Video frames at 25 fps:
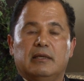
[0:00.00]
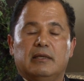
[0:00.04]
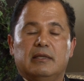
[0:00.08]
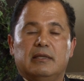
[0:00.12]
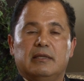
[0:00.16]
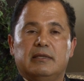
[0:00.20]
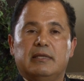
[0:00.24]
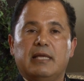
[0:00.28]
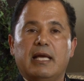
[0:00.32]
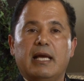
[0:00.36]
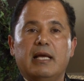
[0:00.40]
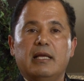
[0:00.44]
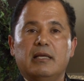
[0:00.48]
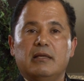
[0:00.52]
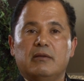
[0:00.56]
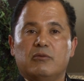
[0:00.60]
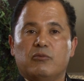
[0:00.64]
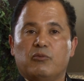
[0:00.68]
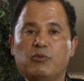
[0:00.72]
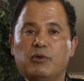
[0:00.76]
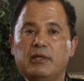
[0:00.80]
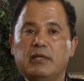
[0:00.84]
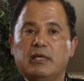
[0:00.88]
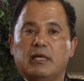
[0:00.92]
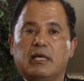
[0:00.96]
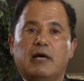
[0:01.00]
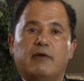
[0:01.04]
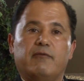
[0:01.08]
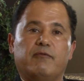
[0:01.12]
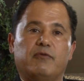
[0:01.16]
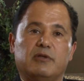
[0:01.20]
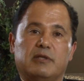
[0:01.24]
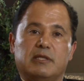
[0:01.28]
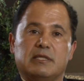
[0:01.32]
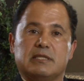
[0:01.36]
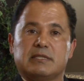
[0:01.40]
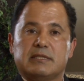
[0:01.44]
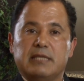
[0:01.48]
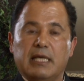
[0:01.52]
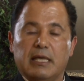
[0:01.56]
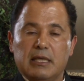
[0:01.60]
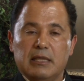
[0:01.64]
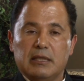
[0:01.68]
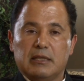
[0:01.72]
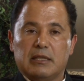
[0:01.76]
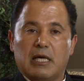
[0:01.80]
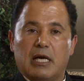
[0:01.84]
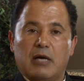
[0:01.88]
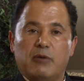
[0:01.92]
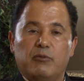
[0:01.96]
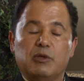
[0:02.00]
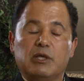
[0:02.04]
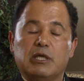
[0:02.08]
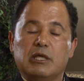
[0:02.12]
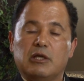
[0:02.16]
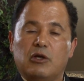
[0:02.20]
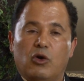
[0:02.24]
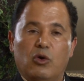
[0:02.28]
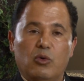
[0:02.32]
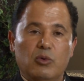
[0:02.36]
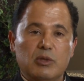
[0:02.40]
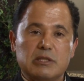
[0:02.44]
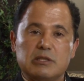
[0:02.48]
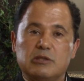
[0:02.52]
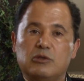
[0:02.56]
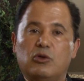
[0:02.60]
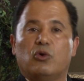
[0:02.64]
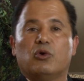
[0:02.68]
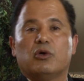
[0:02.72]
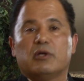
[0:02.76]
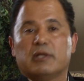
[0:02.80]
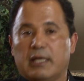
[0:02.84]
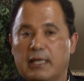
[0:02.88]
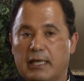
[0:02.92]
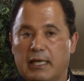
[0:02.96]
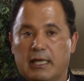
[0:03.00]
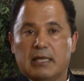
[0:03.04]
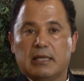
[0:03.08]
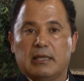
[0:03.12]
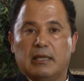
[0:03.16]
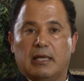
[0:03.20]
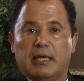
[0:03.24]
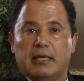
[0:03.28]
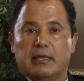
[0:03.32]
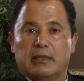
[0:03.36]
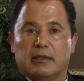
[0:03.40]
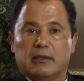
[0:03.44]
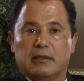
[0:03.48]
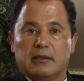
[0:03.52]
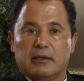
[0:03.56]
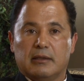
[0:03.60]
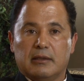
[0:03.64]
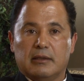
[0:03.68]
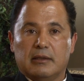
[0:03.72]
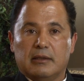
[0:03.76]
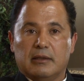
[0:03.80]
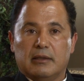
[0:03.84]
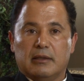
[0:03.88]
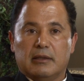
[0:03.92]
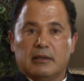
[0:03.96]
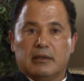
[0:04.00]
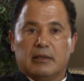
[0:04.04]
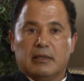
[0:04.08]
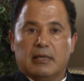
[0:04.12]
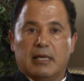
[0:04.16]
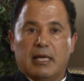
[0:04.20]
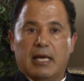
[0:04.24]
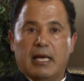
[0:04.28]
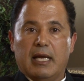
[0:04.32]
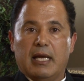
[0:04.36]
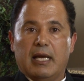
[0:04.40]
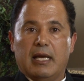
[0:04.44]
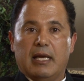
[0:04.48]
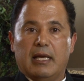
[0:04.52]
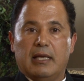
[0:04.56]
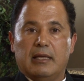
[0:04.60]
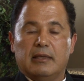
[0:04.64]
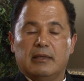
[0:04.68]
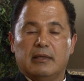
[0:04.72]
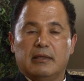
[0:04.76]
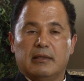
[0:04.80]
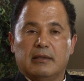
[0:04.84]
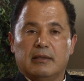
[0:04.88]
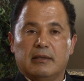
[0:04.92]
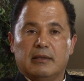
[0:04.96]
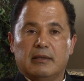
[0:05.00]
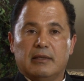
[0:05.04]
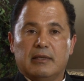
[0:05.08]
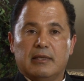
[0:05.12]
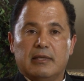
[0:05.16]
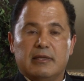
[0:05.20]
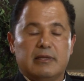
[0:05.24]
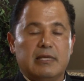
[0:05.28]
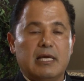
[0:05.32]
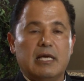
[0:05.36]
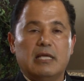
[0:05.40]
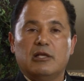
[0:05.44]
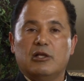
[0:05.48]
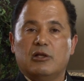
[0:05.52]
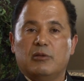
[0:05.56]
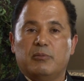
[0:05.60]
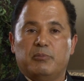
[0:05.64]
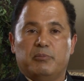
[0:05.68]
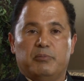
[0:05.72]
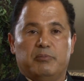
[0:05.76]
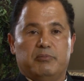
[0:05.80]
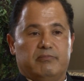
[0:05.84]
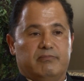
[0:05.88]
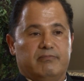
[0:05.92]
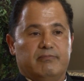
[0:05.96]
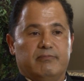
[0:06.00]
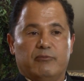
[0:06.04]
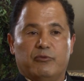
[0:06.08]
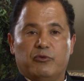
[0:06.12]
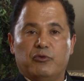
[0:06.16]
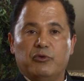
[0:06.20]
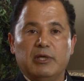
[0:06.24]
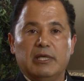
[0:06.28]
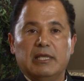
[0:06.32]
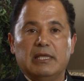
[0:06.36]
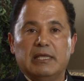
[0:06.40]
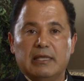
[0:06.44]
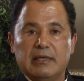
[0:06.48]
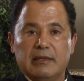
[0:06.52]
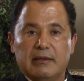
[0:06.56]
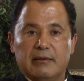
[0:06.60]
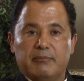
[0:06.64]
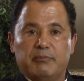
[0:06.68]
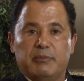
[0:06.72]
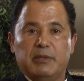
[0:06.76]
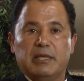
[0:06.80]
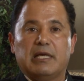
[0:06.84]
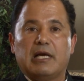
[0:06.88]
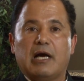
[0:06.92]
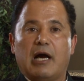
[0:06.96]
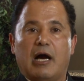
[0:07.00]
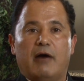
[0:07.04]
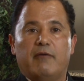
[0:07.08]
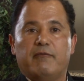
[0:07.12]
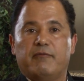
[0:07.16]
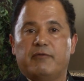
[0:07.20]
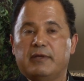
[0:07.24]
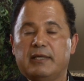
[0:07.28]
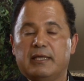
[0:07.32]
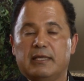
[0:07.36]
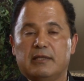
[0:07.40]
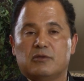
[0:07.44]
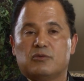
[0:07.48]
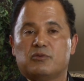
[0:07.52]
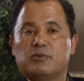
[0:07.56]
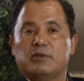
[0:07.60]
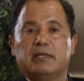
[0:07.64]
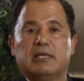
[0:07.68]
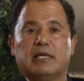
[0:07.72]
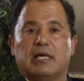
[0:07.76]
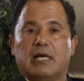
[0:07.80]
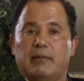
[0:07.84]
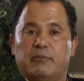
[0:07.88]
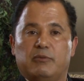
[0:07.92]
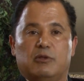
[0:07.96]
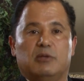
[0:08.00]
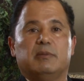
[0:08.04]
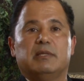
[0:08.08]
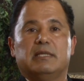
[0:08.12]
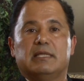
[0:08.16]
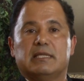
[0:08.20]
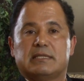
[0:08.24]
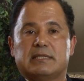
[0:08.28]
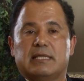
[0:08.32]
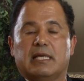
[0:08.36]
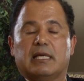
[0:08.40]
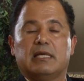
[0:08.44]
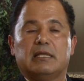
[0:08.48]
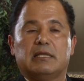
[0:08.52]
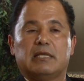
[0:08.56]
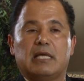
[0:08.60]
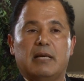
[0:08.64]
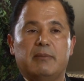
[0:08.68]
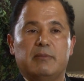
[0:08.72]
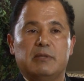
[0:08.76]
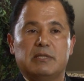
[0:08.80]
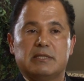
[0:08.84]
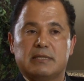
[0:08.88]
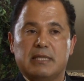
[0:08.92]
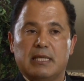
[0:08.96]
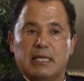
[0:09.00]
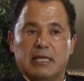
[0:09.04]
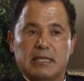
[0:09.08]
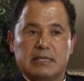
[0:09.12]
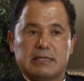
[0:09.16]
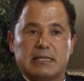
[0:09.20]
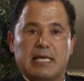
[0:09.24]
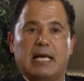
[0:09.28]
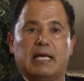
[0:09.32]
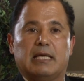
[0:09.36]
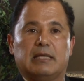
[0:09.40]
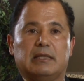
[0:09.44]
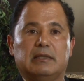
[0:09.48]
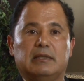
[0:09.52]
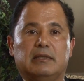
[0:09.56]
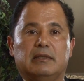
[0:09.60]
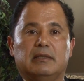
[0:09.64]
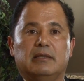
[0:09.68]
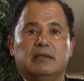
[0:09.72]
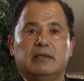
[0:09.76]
then when they come for the second time, we can always lower the hairline. And then they'll really be confident when they come to me the second time and say exactly,